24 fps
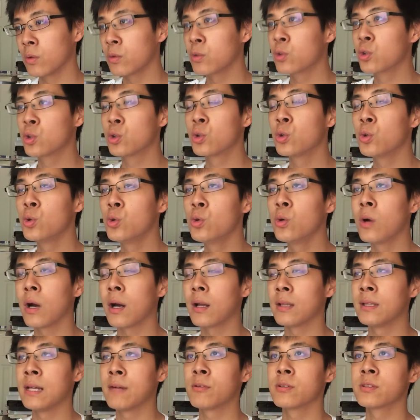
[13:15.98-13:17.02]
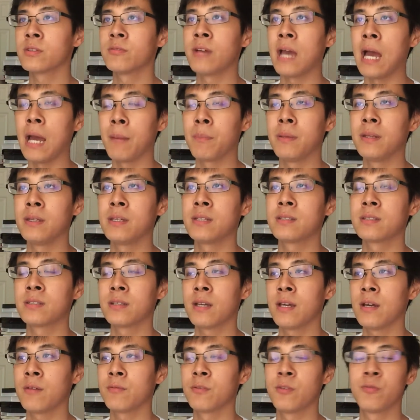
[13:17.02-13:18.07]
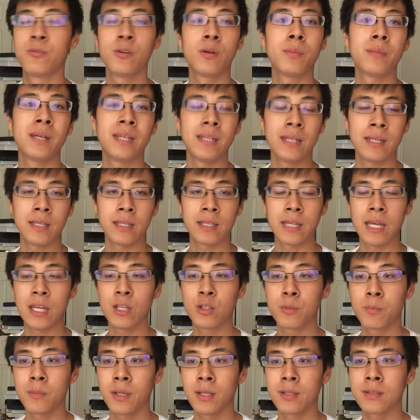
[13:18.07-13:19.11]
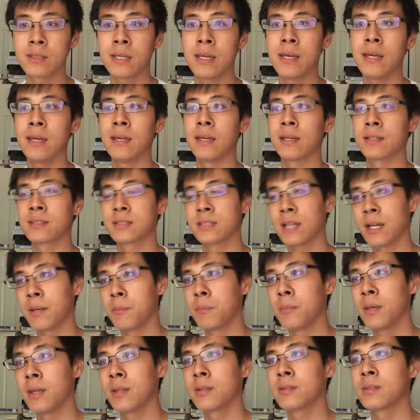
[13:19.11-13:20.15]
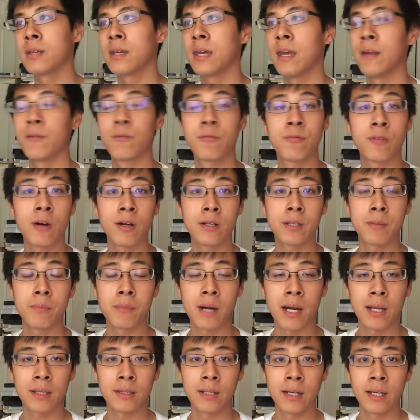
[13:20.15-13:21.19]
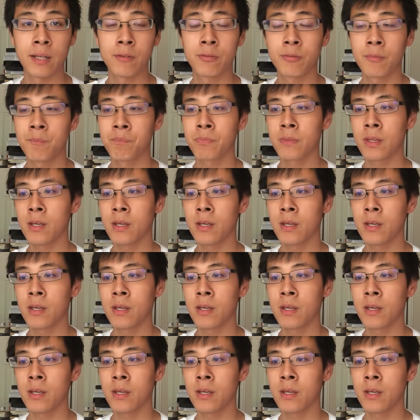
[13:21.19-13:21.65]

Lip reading: true levels of happiness, fulfillment, engagement, excitement, and fun in my life.